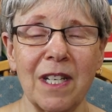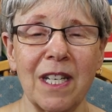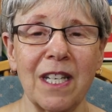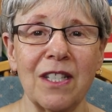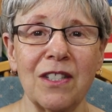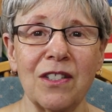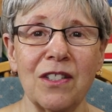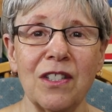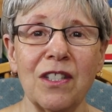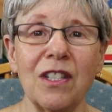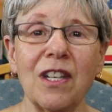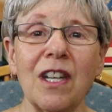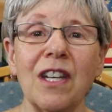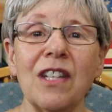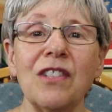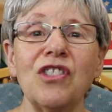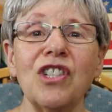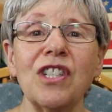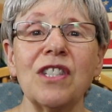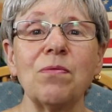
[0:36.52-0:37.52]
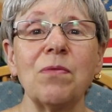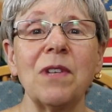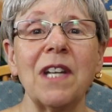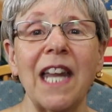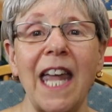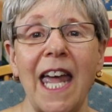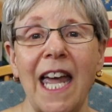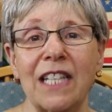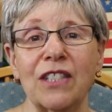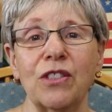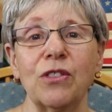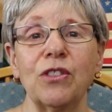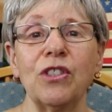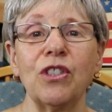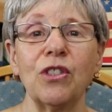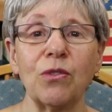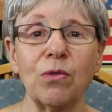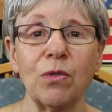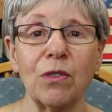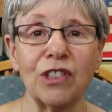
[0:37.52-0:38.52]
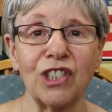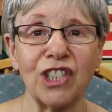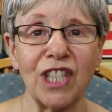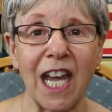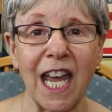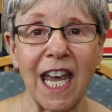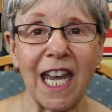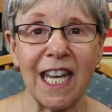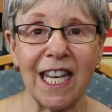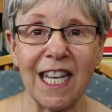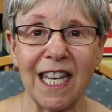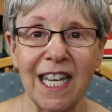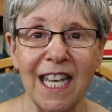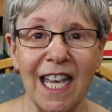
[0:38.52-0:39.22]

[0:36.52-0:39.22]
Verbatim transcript: and and just relax or you crochet.